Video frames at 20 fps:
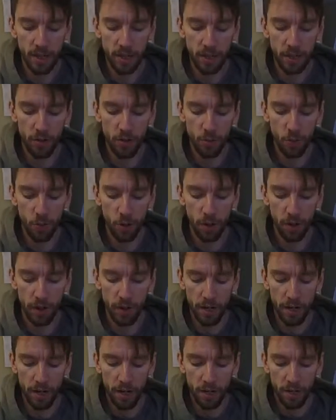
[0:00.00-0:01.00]
you
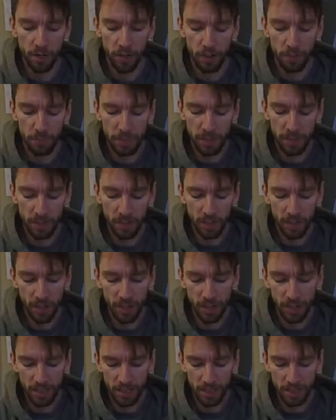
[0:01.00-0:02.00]
should be
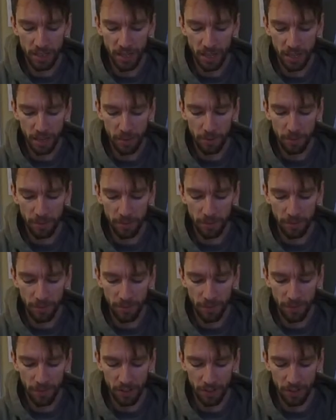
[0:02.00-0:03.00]
just able to
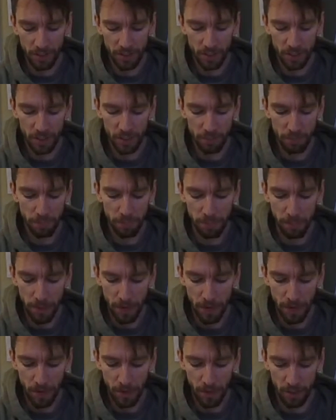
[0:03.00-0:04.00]
feel it, just
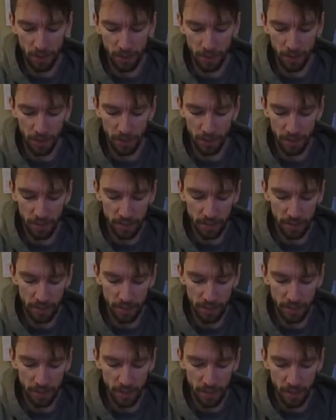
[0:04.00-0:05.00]
barely, and
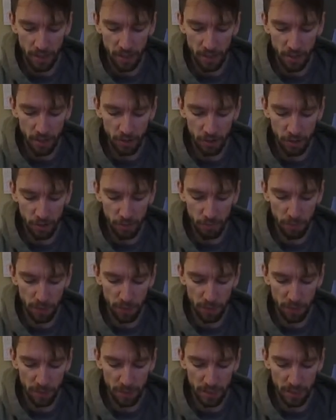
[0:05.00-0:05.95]
you should be able to